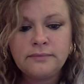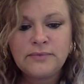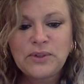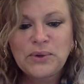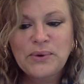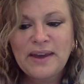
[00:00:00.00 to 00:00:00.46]

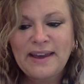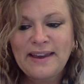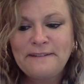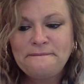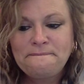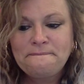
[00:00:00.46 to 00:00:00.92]
Okay.
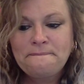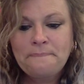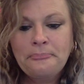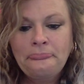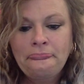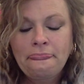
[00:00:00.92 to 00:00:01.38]

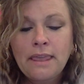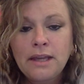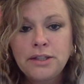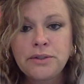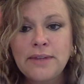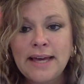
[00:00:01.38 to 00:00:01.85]

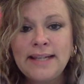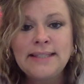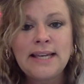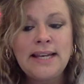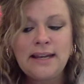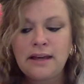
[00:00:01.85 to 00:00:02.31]
So that is
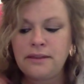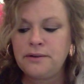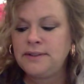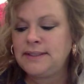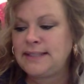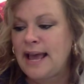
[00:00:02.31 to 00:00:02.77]
another
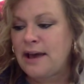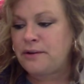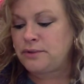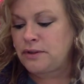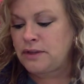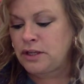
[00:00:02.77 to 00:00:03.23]

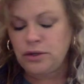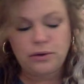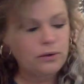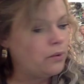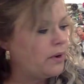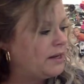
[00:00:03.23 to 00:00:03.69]
sound that
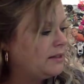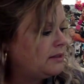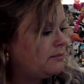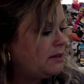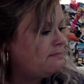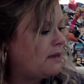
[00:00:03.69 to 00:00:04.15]
you're going to
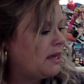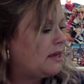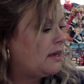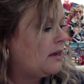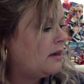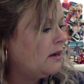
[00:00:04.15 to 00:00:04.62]
be
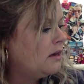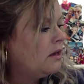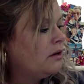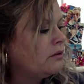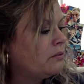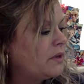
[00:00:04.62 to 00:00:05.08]
making
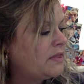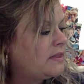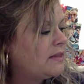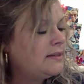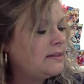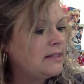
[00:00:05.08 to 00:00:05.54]
with
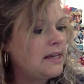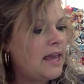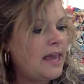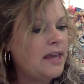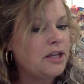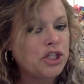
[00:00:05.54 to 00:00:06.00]
the
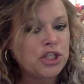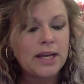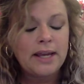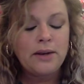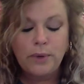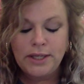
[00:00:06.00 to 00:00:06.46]
CH.
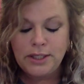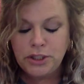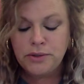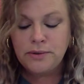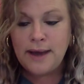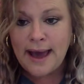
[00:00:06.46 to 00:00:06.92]
And we
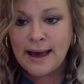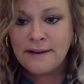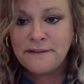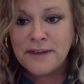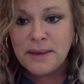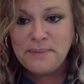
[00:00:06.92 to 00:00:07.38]
do
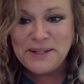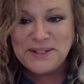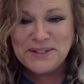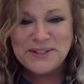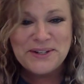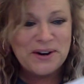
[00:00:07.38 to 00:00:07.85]
have a
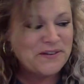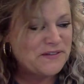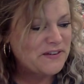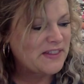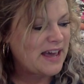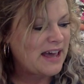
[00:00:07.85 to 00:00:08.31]
picture card
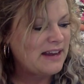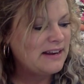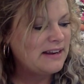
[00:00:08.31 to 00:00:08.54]
for that.